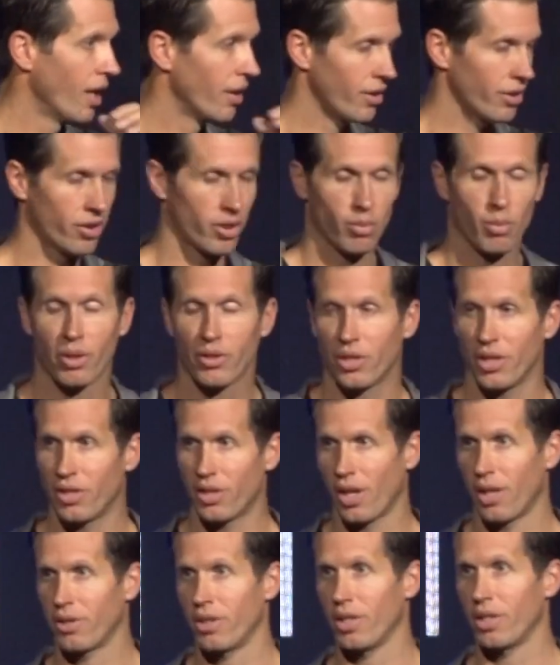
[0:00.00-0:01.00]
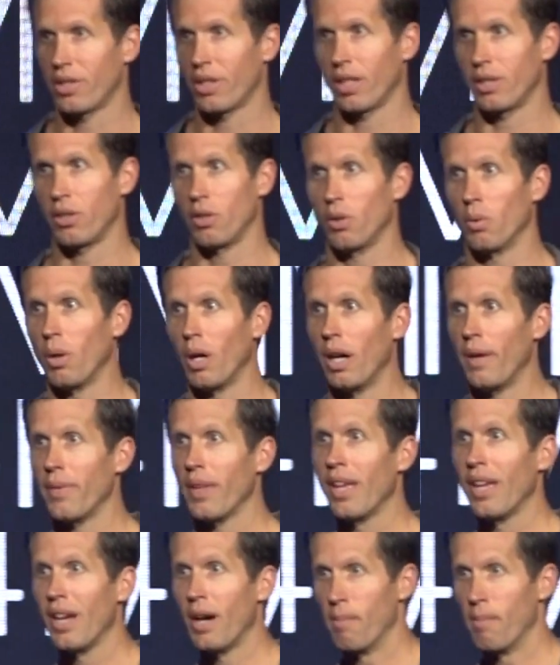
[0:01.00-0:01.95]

this is what she says. She says, You know what?